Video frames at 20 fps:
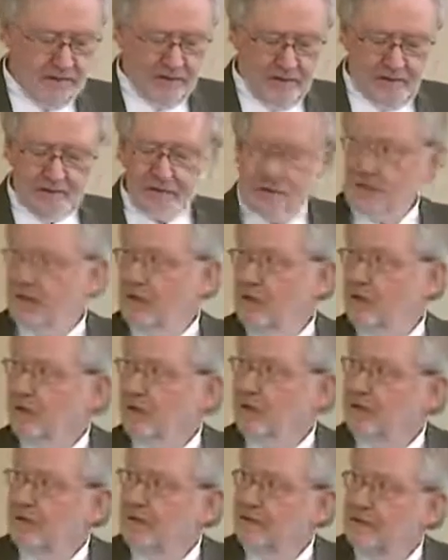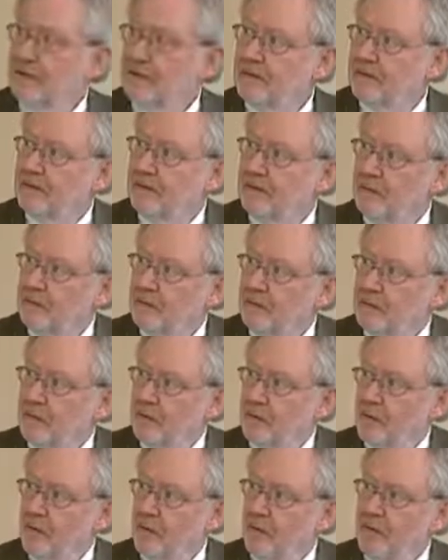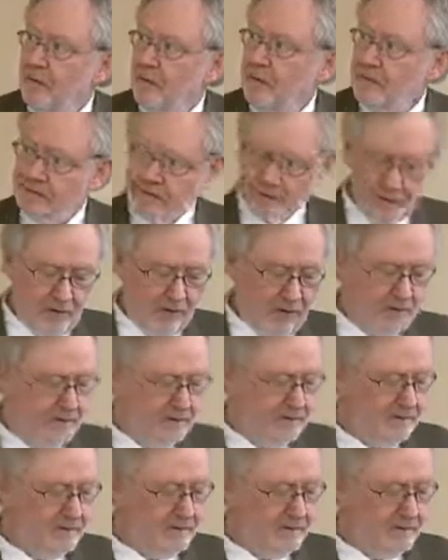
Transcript: So we'll go next to our